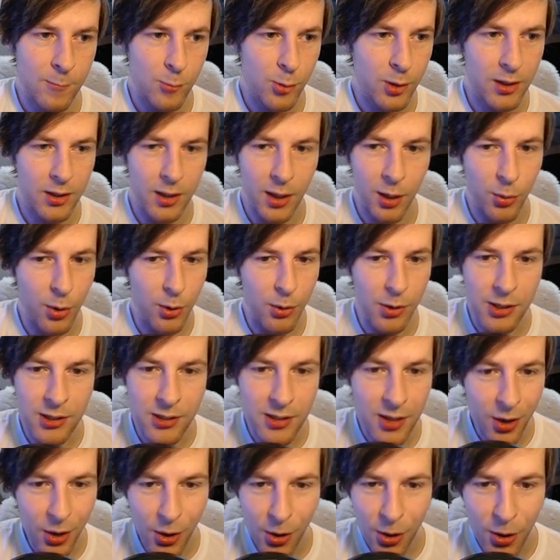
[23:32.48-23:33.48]
We thought we were
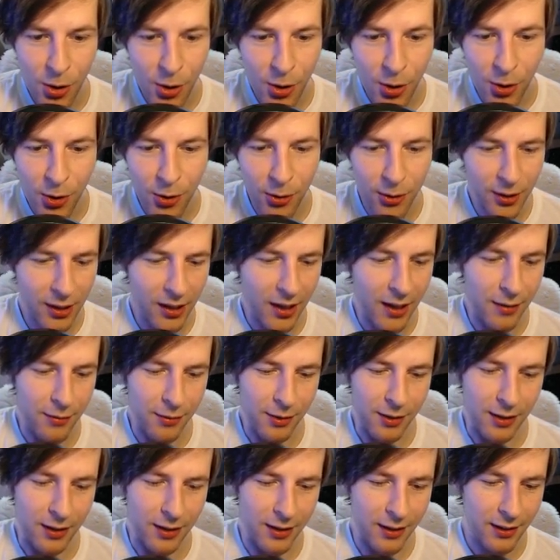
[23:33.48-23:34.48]
so
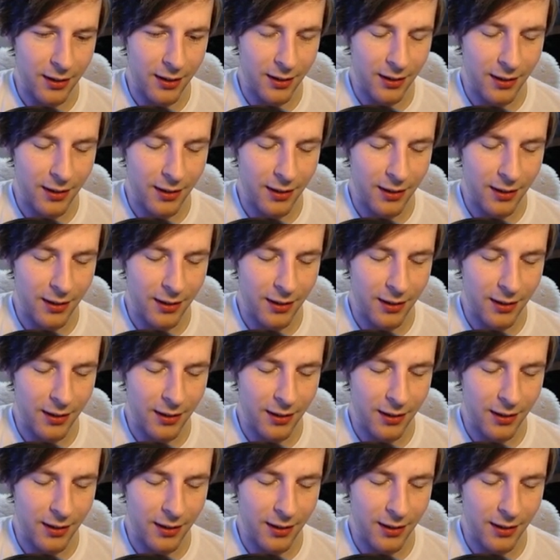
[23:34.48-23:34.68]
clever.